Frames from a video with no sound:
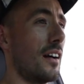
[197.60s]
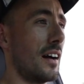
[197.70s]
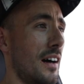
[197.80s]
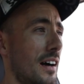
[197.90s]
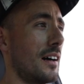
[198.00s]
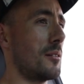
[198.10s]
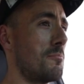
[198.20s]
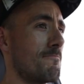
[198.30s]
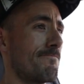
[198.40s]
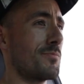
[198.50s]

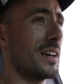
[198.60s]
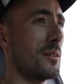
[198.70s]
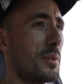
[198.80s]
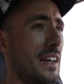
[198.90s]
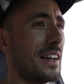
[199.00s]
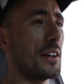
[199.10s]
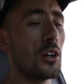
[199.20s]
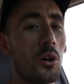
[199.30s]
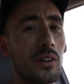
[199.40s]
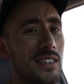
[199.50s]
But he didn't
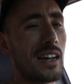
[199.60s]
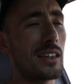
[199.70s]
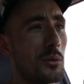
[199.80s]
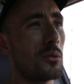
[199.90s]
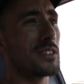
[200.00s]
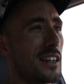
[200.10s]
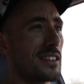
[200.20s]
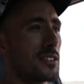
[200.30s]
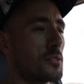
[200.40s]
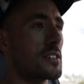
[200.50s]
know exactly what was in
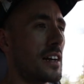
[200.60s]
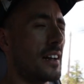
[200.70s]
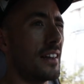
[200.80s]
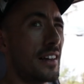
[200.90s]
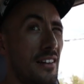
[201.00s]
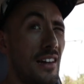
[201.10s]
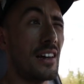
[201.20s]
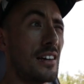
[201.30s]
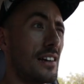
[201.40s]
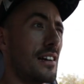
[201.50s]
it, so it's kind of like,
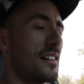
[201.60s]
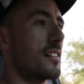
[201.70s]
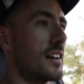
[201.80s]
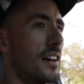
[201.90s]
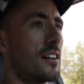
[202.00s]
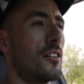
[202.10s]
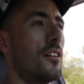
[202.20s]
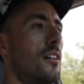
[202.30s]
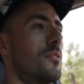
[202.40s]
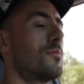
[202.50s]
I don't
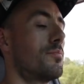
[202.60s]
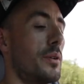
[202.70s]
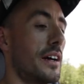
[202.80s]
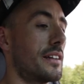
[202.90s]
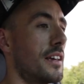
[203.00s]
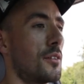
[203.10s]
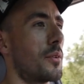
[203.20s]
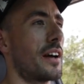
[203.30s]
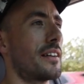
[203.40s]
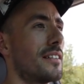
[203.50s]
know. But either
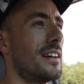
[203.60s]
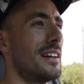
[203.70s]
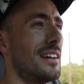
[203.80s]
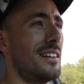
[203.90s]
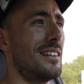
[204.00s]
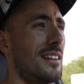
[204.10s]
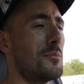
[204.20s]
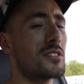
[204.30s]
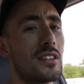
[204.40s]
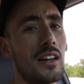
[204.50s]
way,
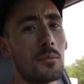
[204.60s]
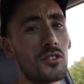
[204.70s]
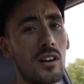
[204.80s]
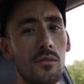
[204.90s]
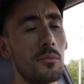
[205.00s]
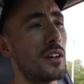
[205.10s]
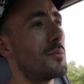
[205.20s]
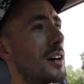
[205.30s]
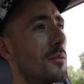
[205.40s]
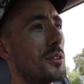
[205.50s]
I'm just glad to be driving the
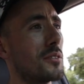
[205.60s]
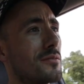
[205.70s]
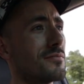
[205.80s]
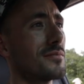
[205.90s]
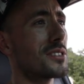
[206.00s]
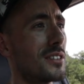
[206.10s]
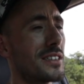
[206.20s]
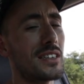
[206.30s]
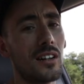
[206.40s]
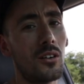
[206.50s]
BMW. So
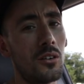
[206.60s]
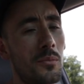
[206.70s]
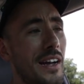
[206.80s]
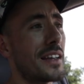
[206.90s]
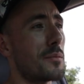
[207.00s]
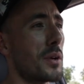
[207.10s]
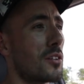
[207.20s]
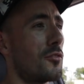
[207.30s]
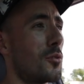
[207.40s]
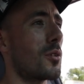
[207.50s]
let's get home, I got the
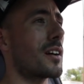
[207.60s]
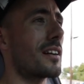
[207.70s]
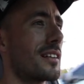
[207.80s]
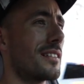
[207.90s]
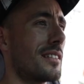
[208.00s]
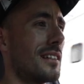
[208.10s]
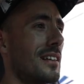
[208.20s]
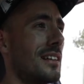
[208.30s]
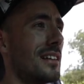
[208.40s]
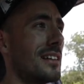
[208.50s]
pickle fork,
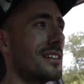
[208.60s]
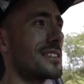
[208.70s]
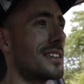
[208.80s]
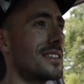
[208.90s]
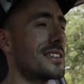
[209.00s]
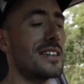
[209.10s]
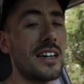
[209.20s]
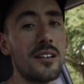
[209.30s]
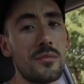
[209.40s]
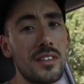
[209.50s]
and let's get this
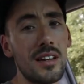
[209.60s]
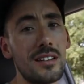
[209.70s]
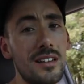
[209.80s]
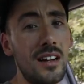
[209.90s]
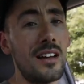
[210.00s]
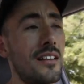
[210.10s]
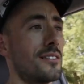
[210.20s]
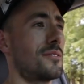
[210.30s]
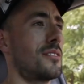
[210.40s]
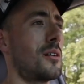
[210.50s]
damn thing
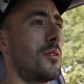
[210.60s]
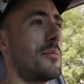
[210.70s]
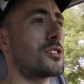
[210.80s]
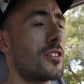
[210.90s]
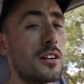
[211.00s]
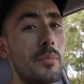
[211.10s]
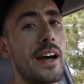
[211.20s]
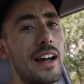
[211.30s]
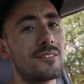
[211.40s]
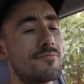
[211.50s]
done. I want my truck
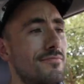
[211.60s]
back.